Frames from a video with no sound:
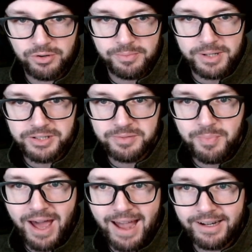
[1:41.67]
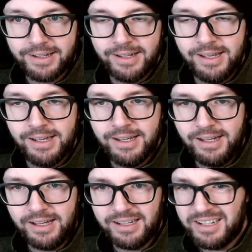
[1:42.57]
months back.
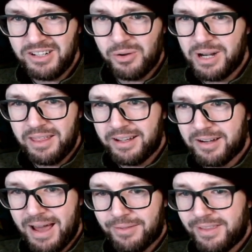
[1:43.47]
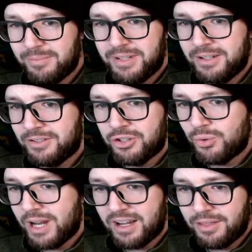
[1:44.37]
Didn't know anything about them, didn't
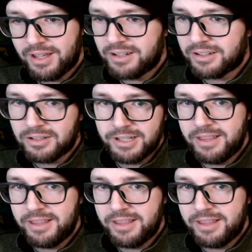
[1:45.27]
do anything to clean